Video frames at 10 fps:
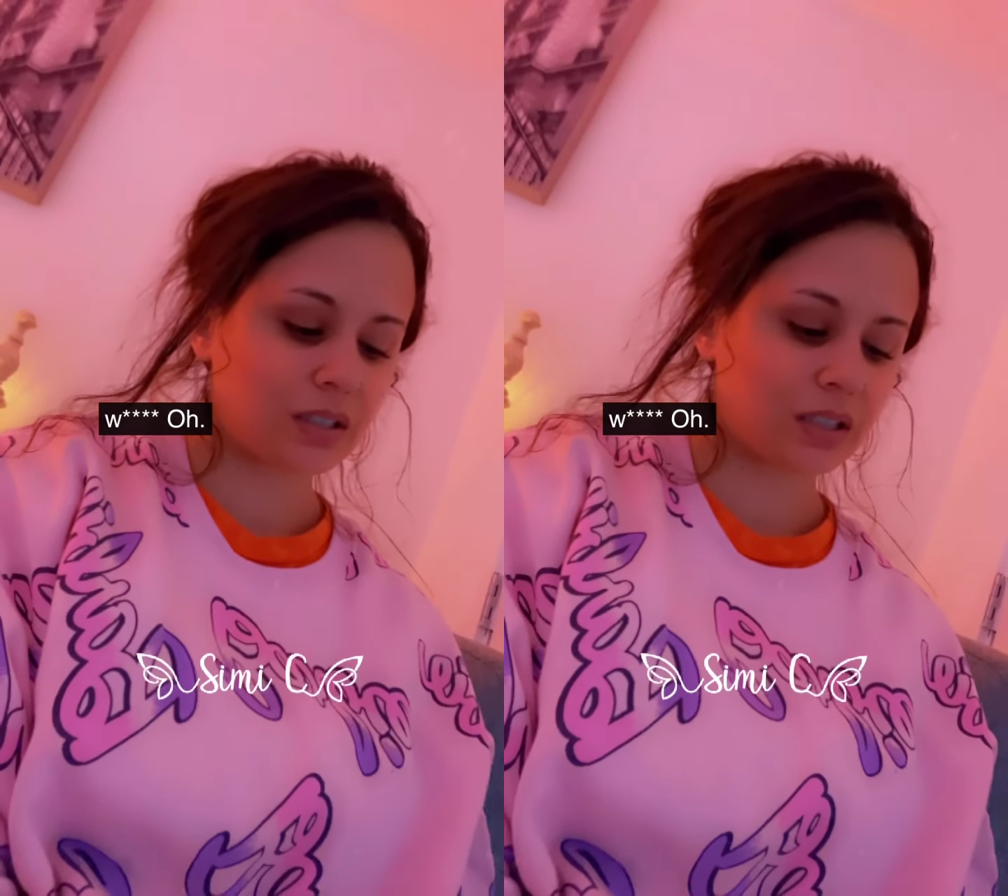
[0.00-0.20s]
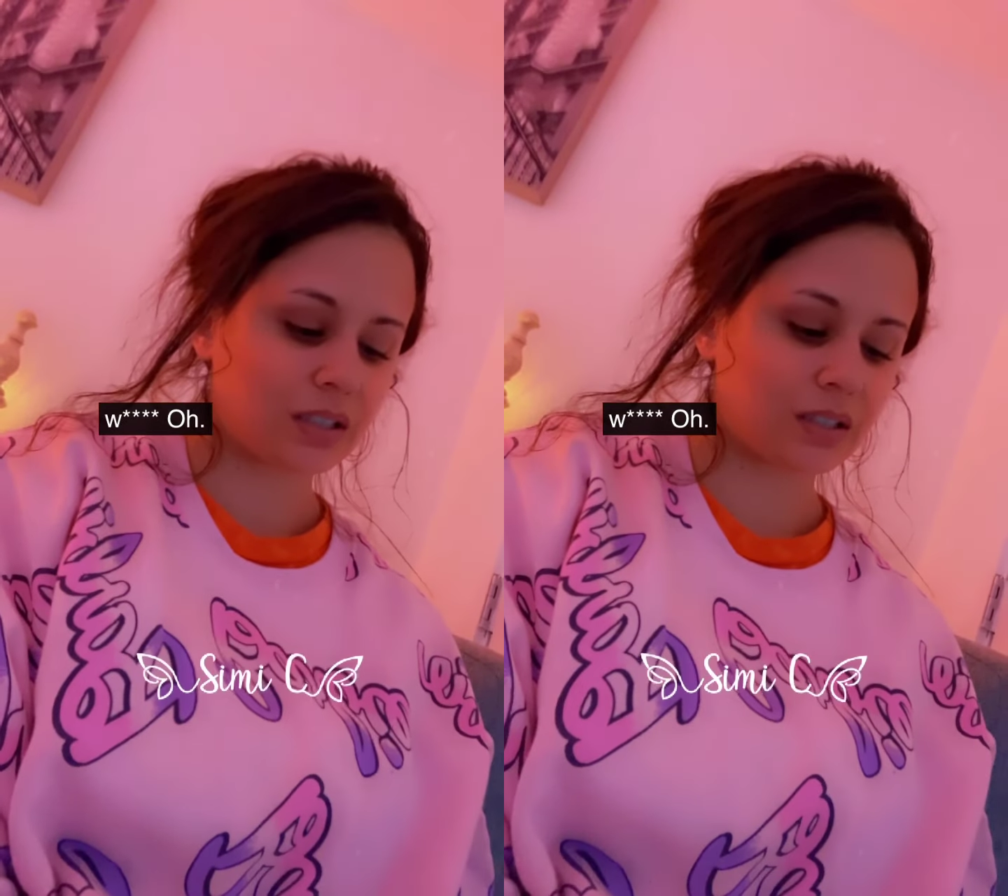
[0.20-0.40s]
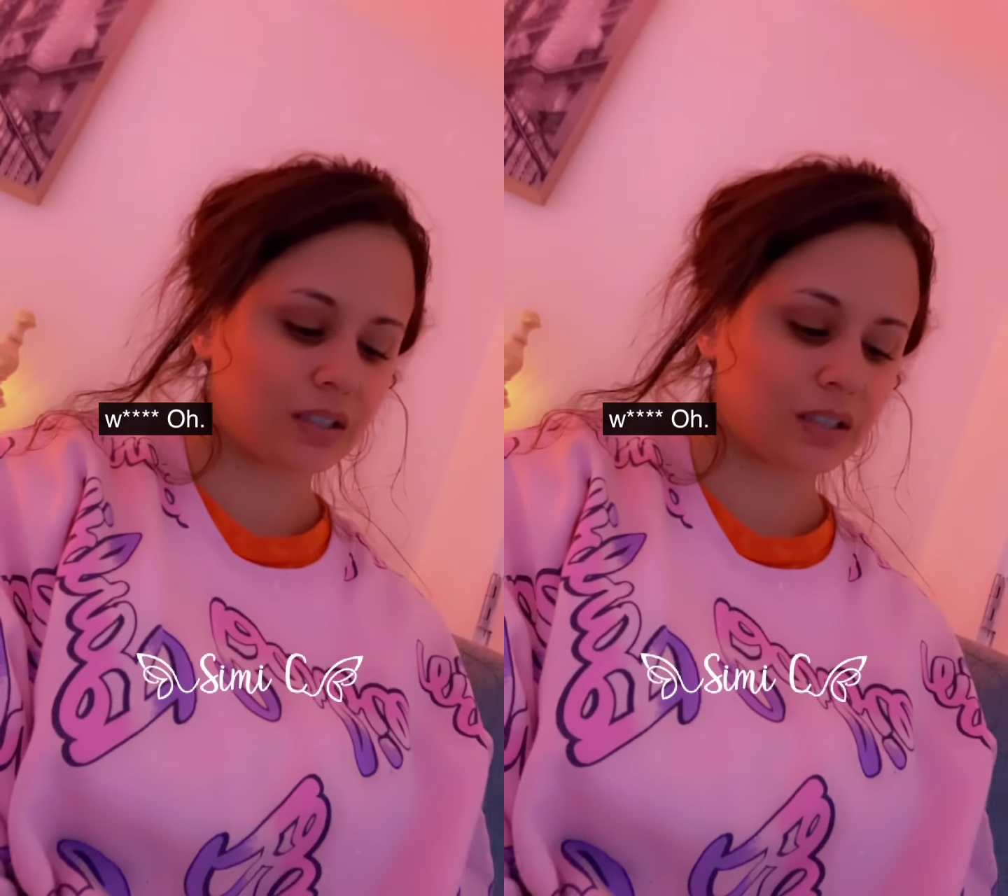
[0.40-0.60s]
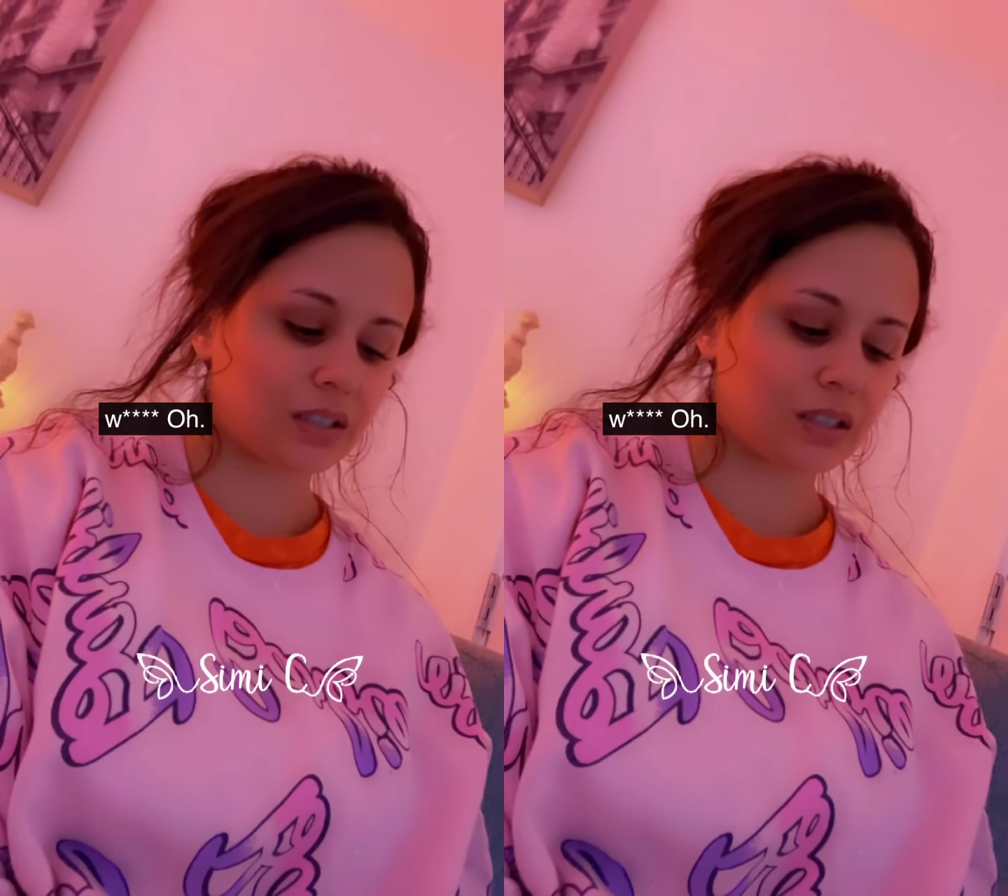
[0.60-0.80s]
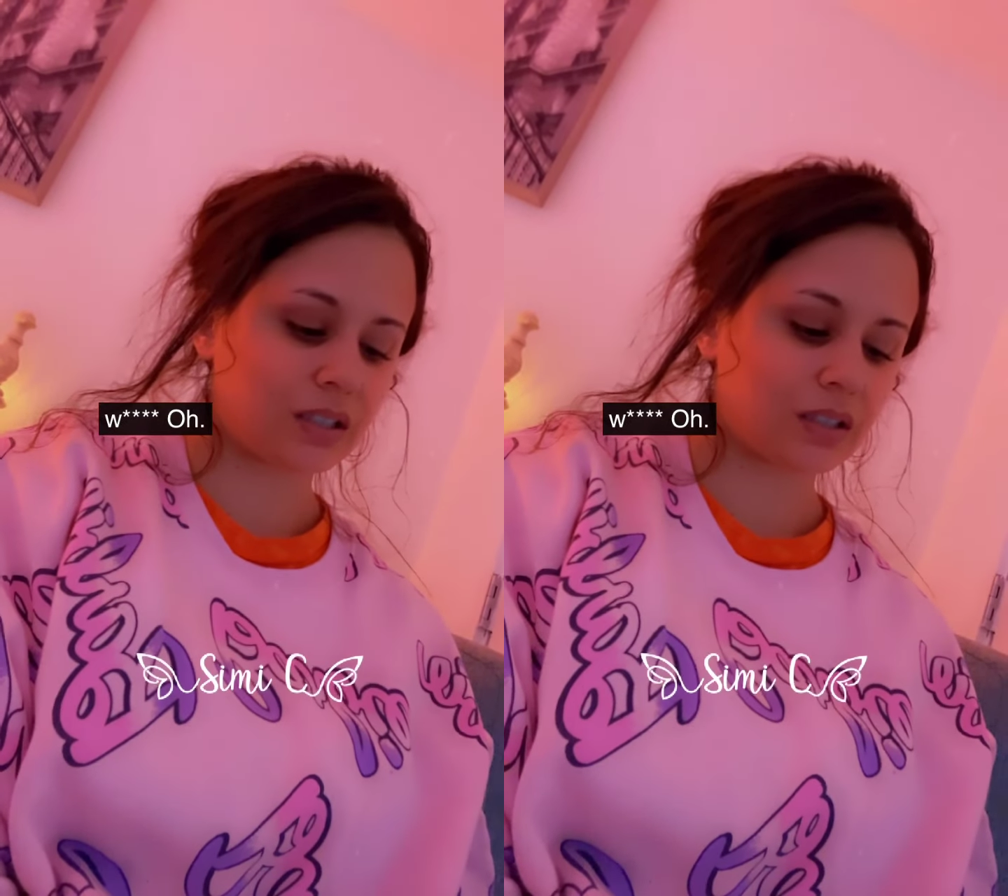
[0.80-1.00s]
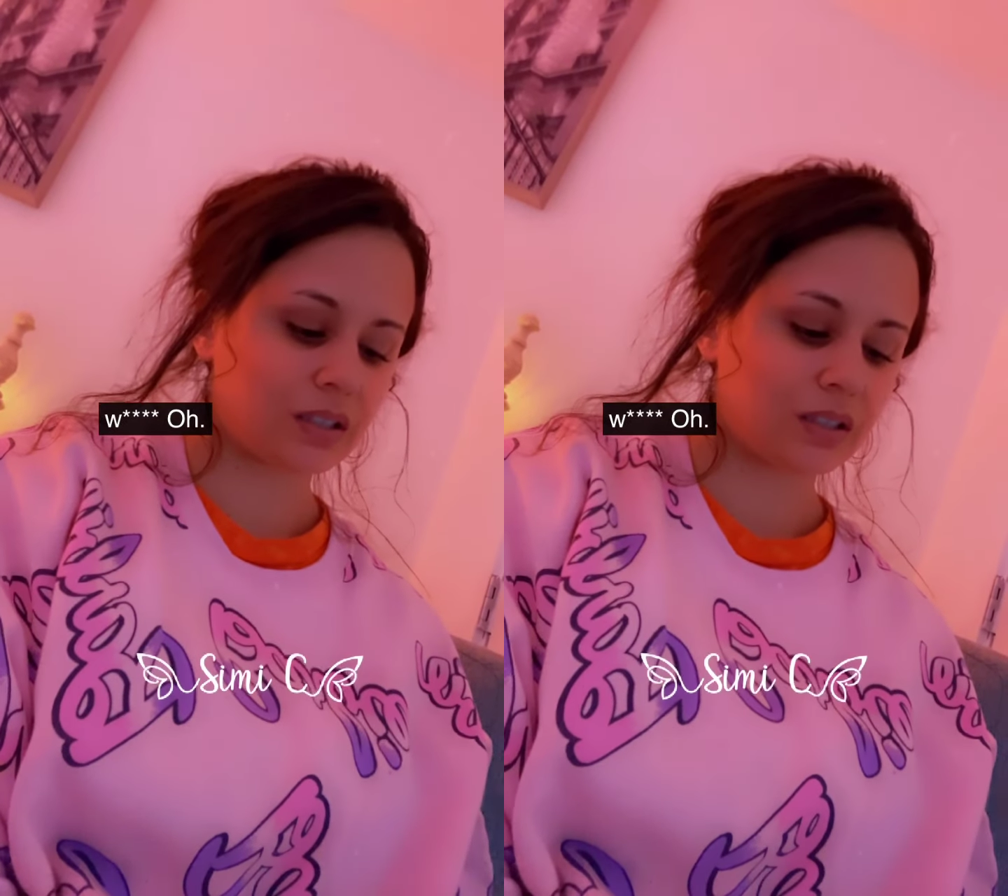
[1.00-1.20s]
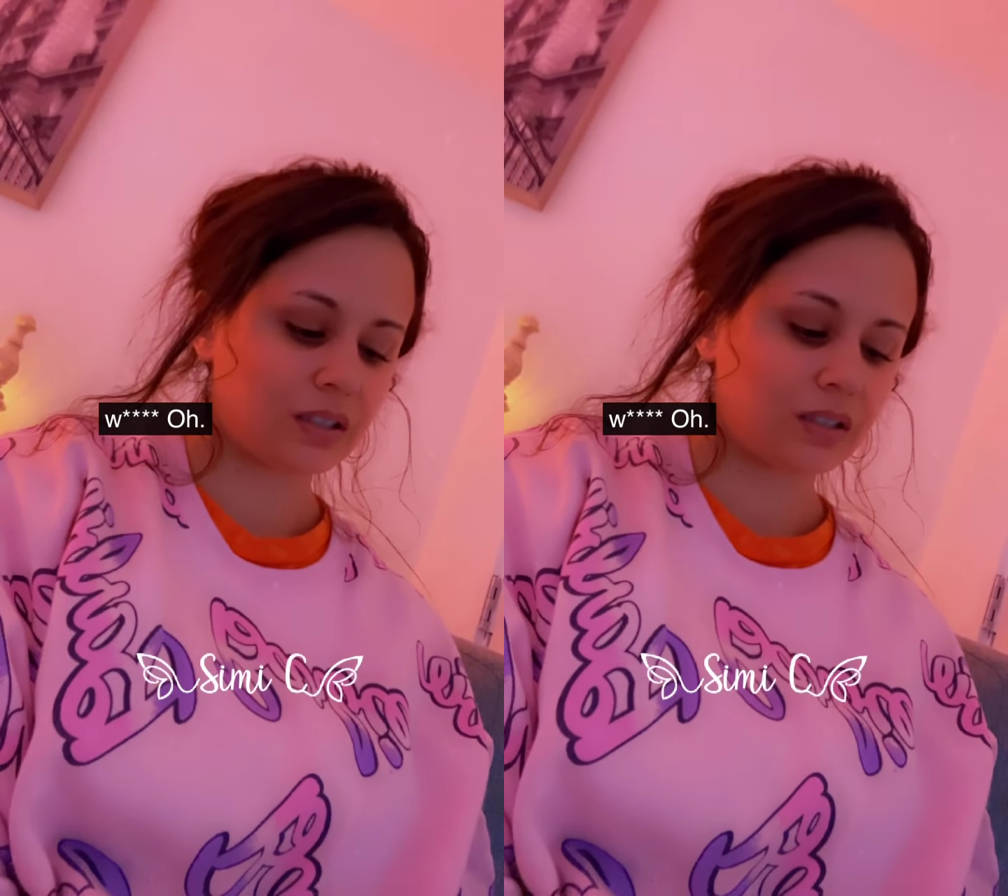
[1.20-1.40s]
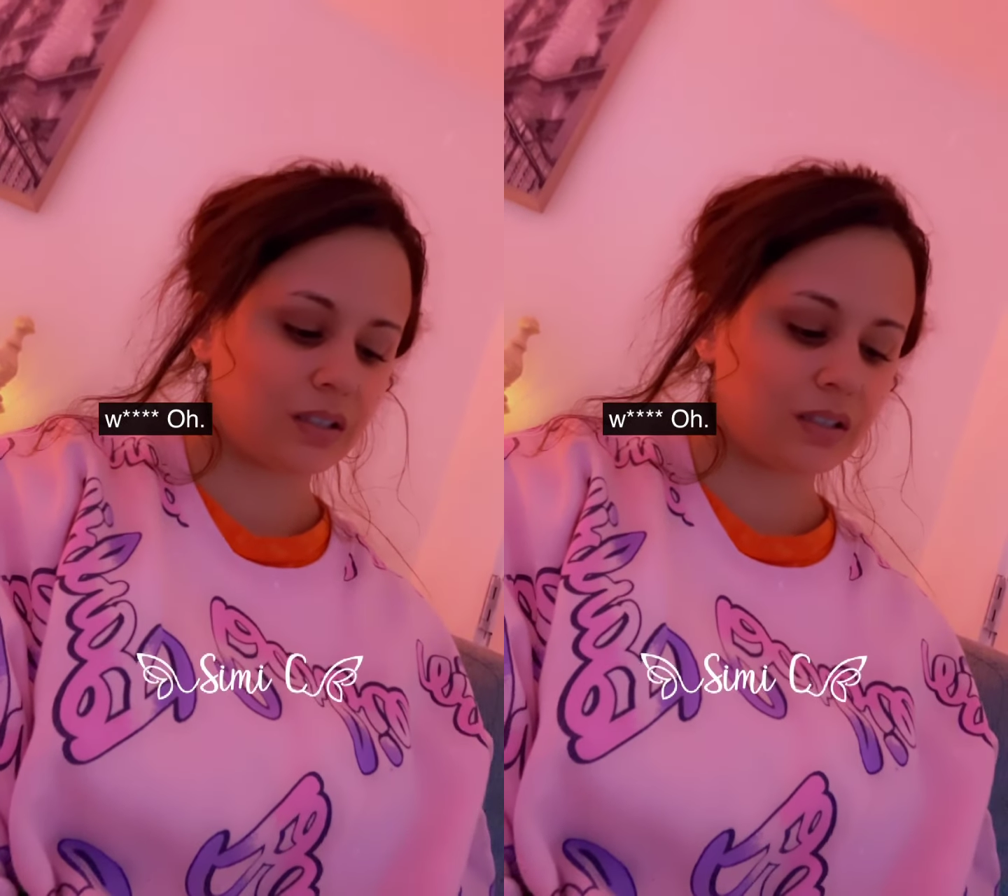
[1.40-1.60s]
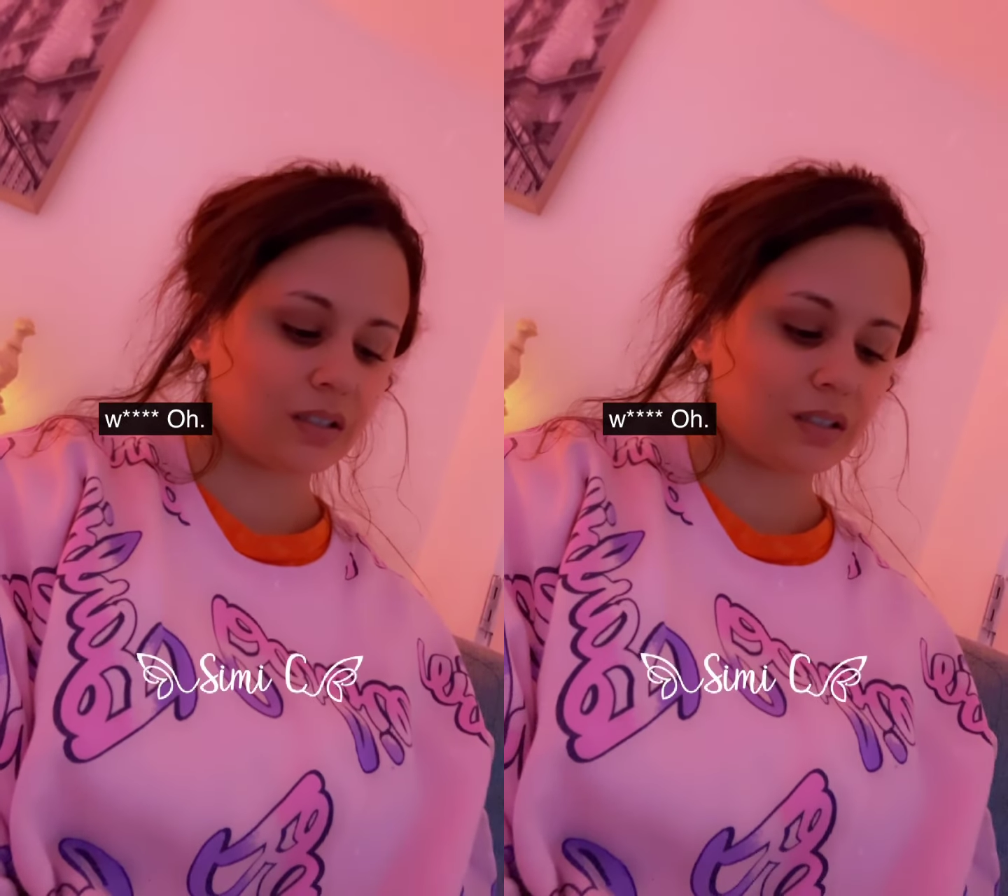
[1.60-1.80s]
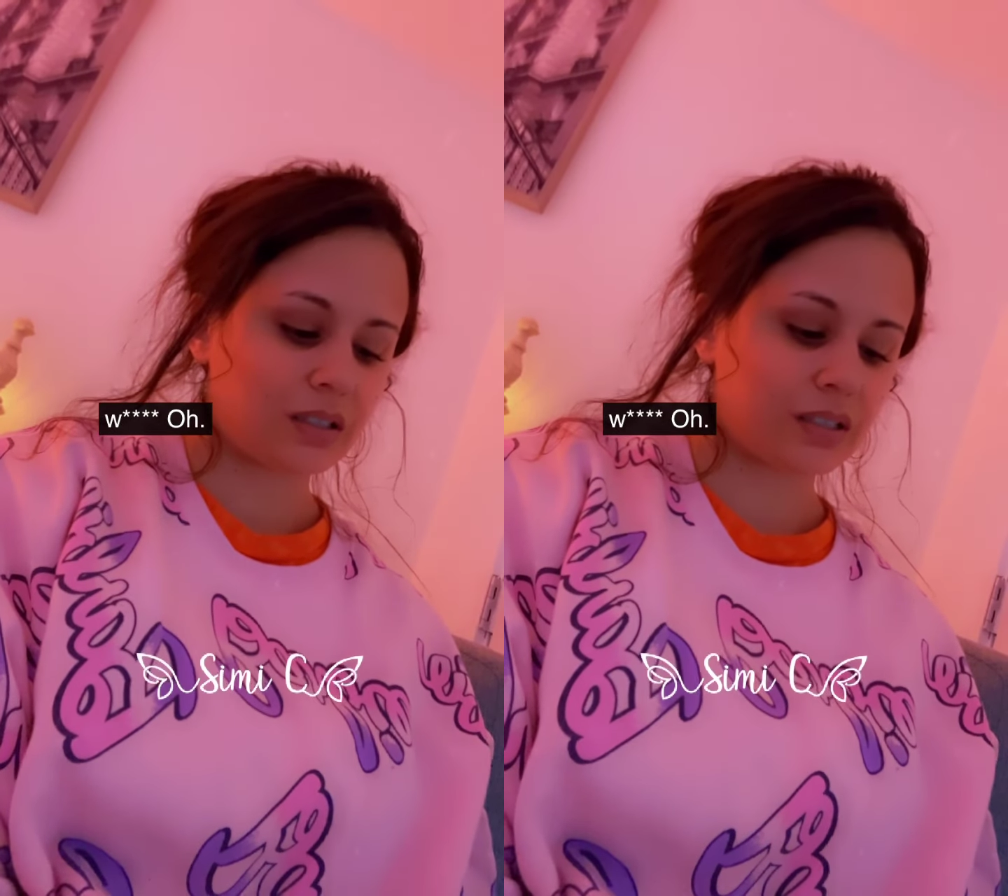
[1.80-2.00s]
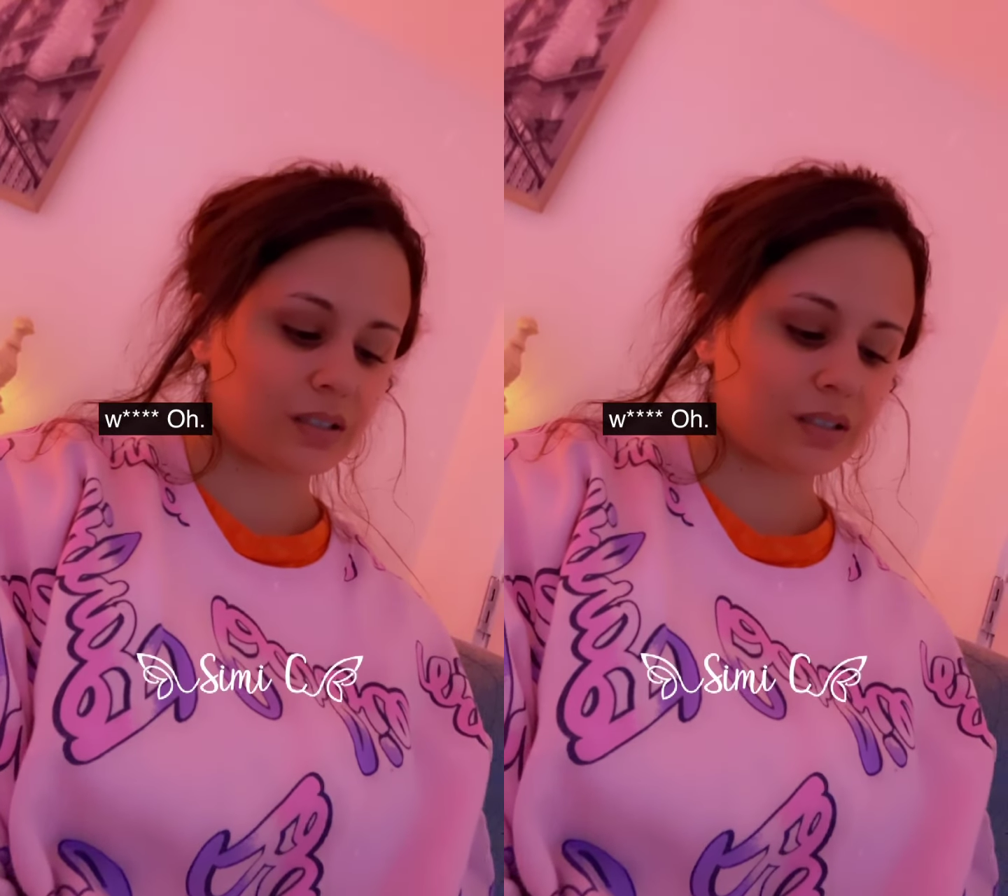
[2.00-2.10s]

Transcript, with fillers: And like I